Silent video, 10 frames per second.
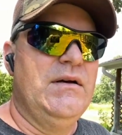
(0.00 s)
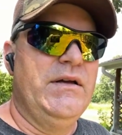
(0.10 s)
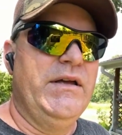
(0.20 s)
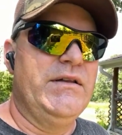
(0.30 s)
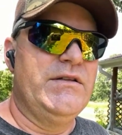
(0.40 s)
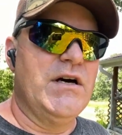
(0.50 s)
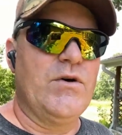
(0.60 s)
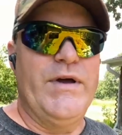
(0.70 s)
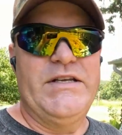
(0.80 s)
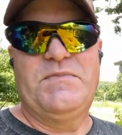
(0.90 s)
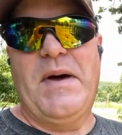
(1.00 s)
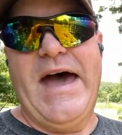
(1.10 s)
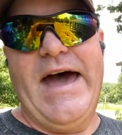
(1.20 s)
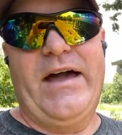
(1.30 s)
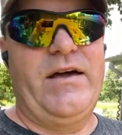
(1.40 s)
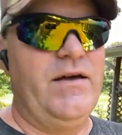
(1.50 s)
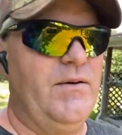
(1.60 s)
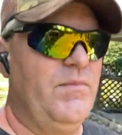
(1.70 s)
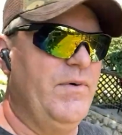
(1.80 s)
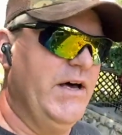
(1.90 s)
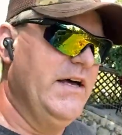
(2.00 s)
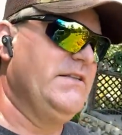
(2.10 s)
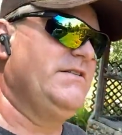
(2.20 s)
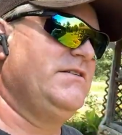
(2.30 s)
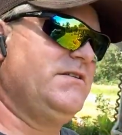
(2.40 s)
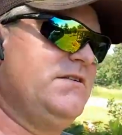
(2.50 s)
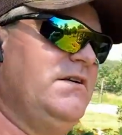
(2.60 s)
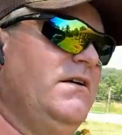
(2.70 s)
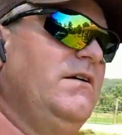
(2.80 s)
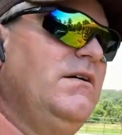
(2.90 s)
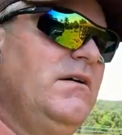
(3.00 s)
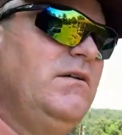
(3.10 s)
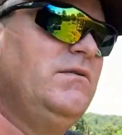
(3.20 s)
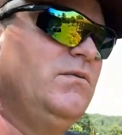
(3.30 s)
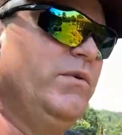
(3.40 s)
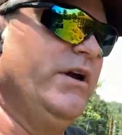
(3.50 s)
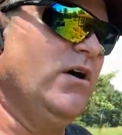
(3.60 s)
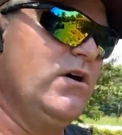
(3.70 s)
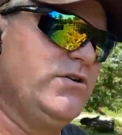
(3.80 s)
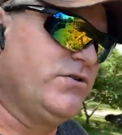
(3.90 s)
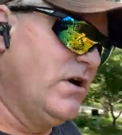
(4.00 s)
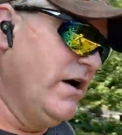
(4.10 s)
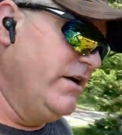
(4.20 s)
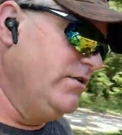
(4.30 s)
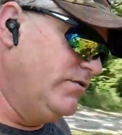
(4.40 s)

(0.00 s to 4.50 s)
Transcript: And the duckweed is back, but we are trying